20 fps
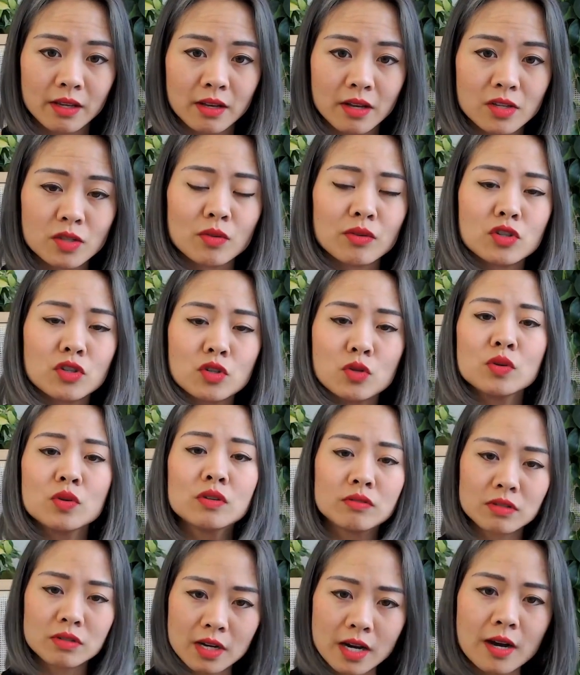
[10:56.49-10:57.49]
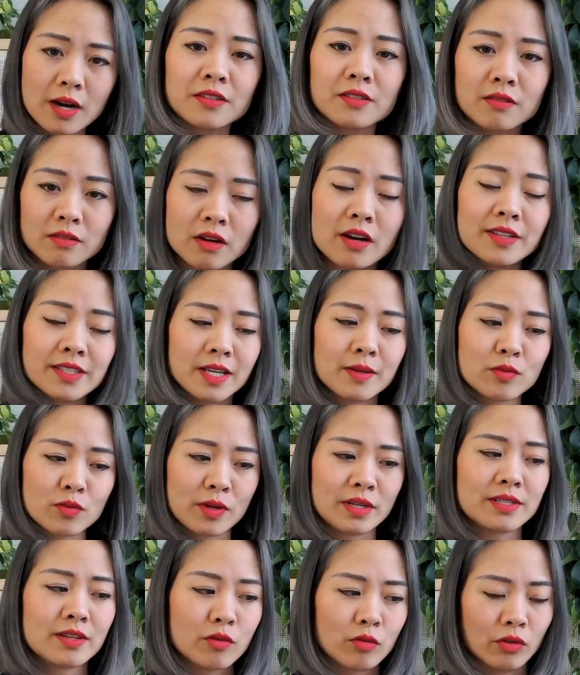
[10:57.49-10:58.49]
So the two concepts where
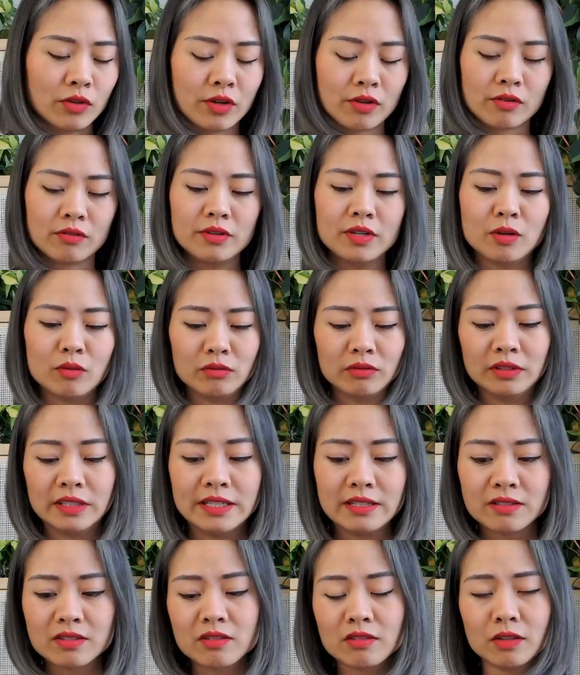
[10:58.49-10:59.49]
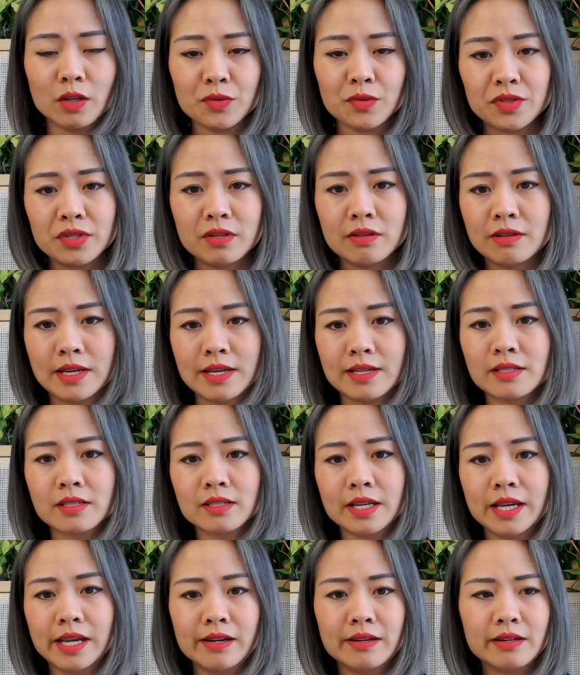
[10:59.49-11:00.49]
I said earlier, links closely to this,
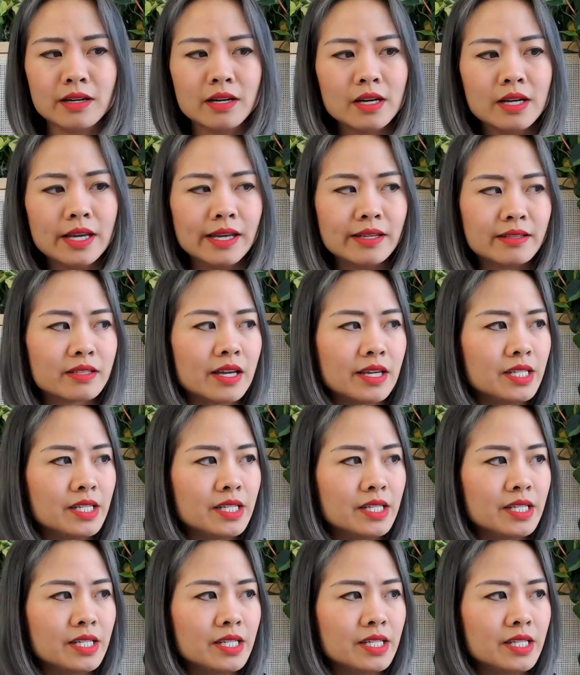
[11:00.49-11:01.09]
and it's the